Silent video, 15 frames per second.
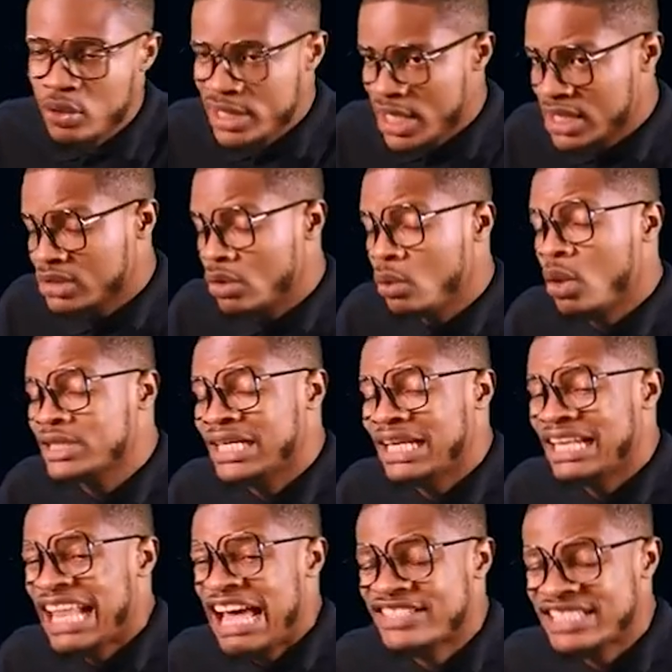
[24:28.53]
Oh yes, what's the
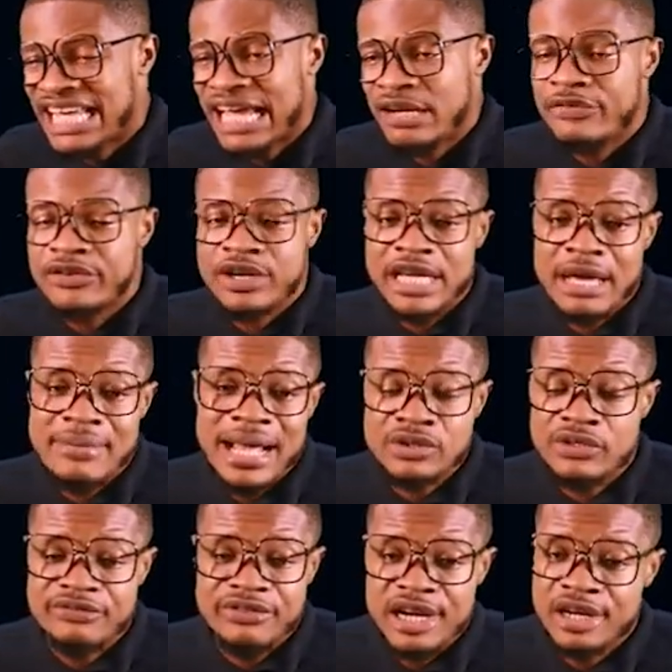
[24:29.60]
lifestyle of your
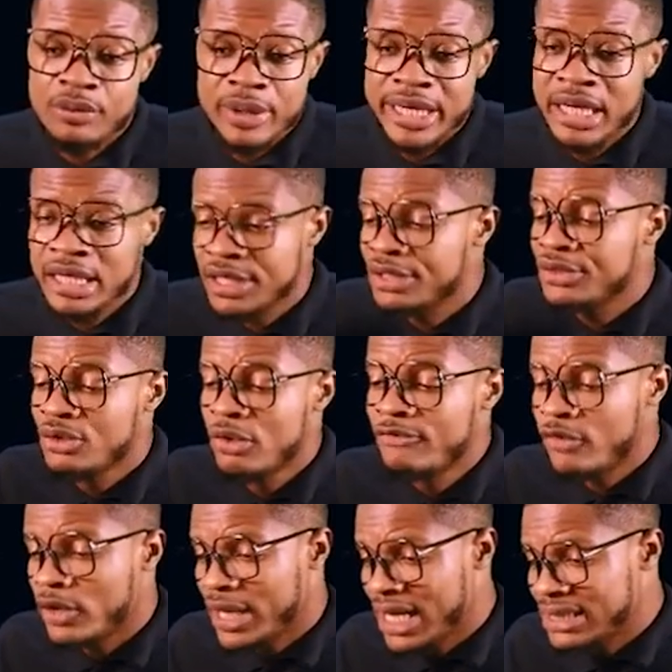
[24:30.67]
nematode? Very quickly, don't
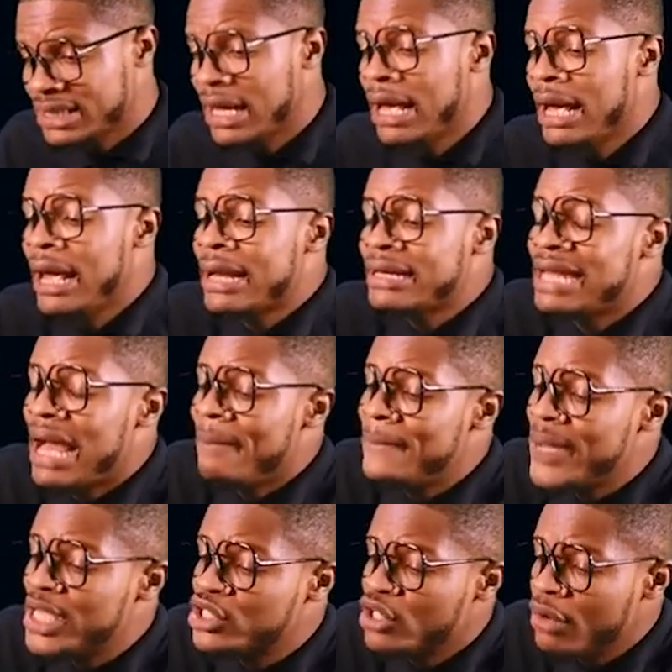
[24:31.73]
forget. The
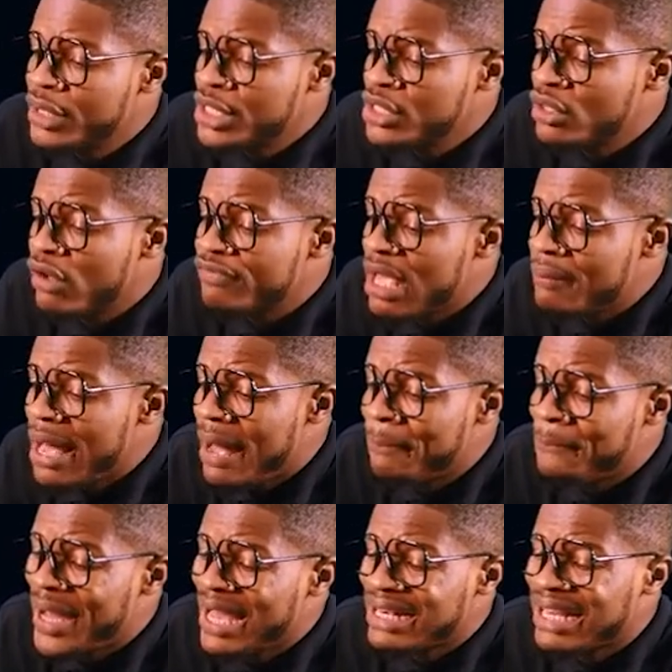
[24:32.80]
majority of them are
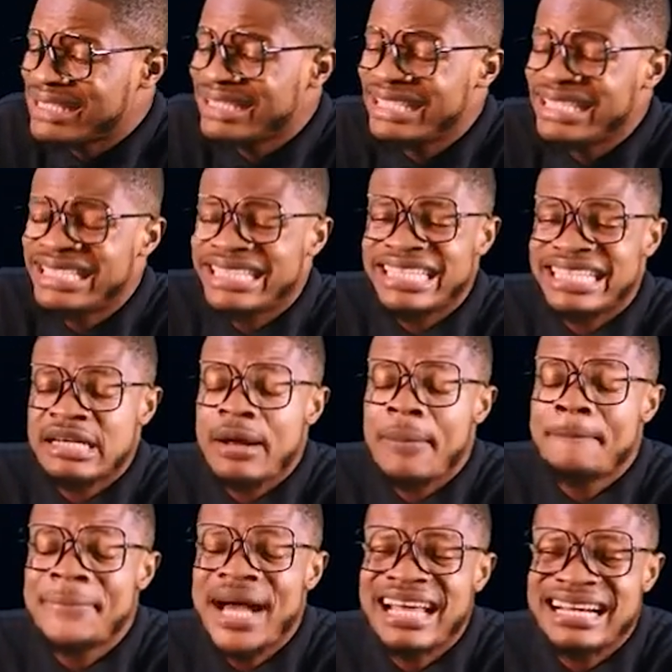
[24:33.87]
parasitic.
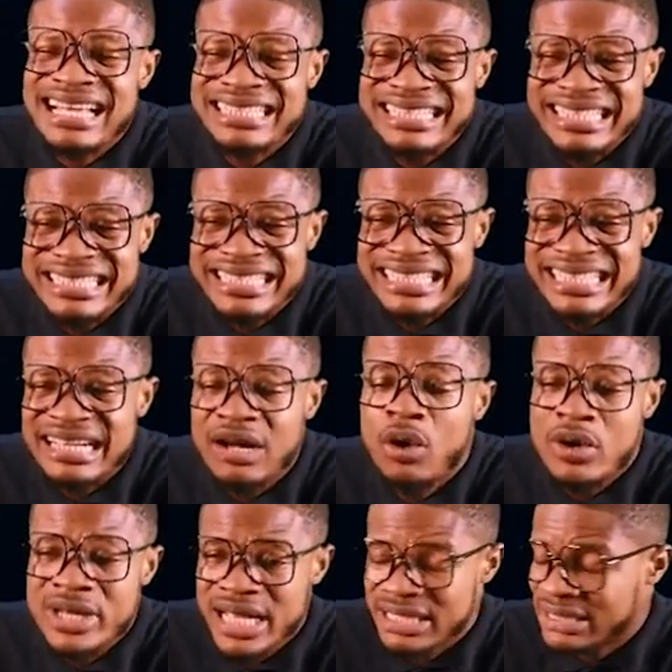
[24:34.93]

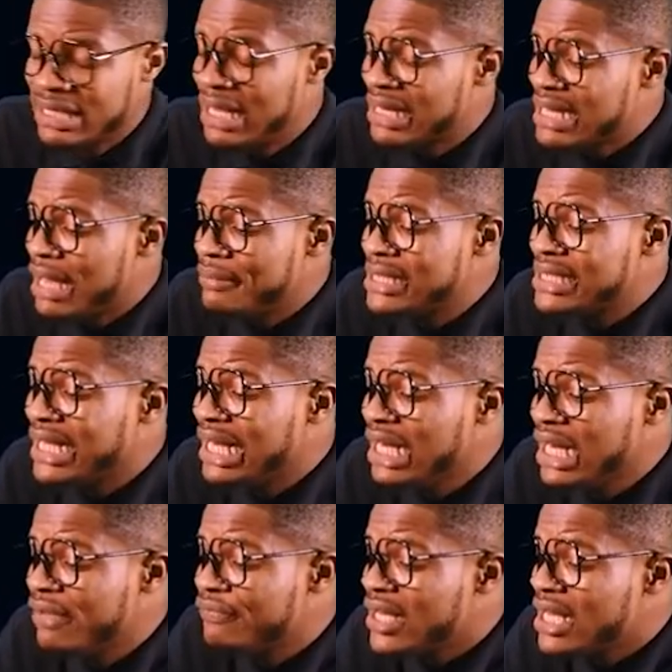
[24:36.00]
Oh yes, that means they
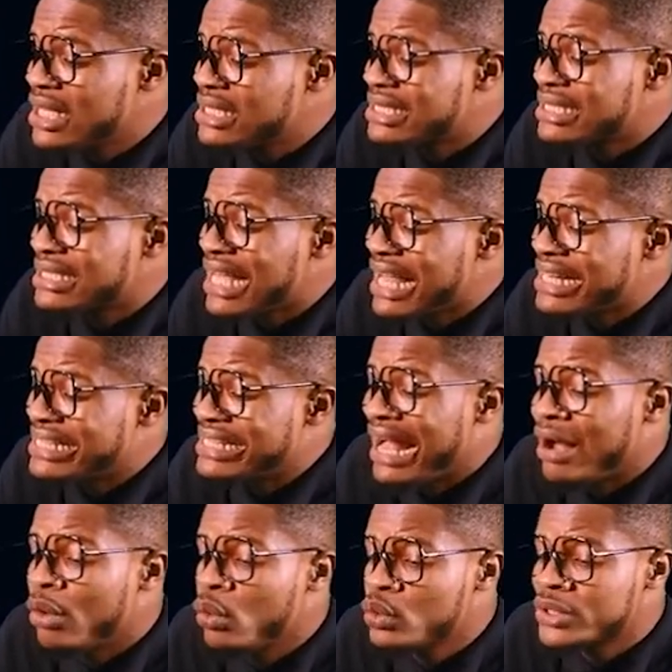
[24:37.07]
live inside their
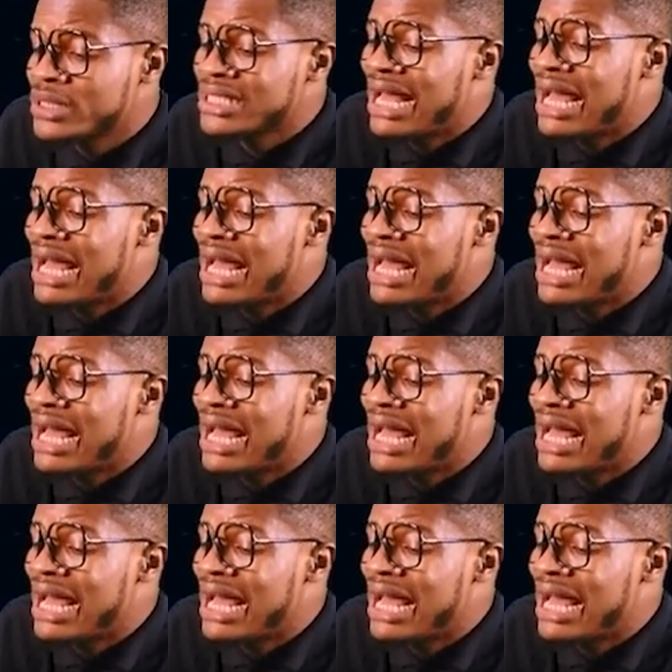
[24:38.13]
host